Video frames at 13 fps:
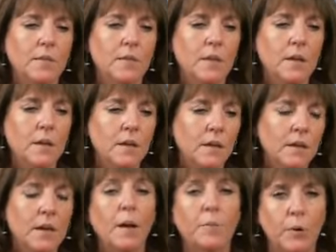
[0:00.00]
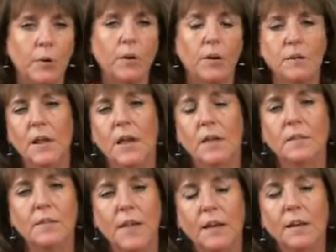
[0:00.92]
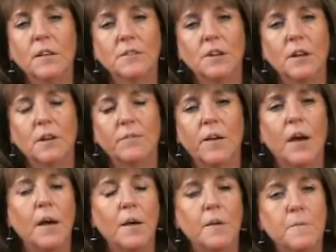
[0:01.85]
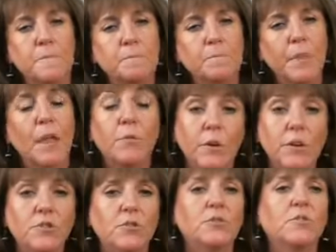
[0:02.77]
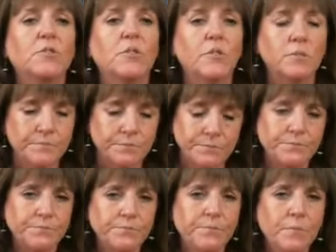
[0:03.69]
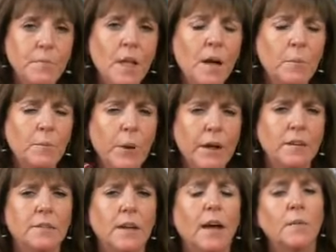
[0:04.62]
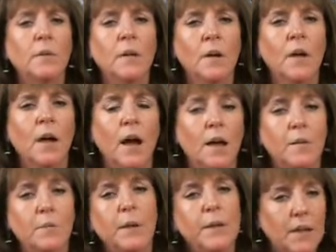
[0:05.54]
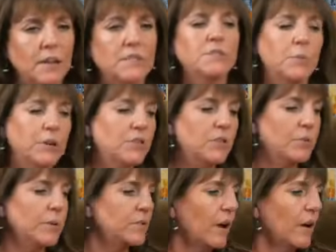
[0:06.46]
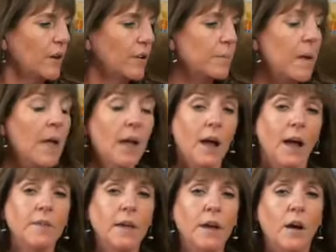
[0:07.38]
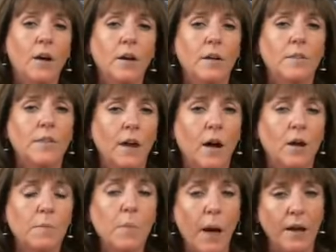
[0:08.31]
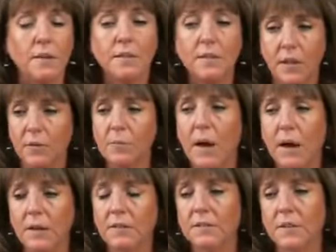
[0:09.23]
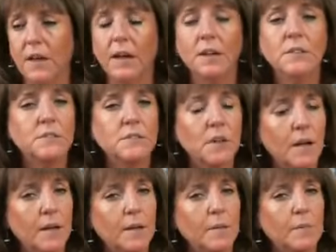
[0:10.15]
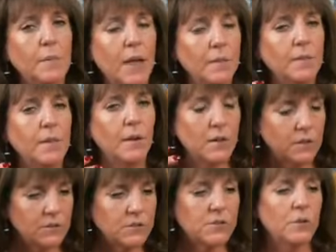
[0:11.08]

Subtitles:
the copper and that kind of stuff if we choose to break it down. But yes, we do retire them, and they are mine. They're my designs, and they're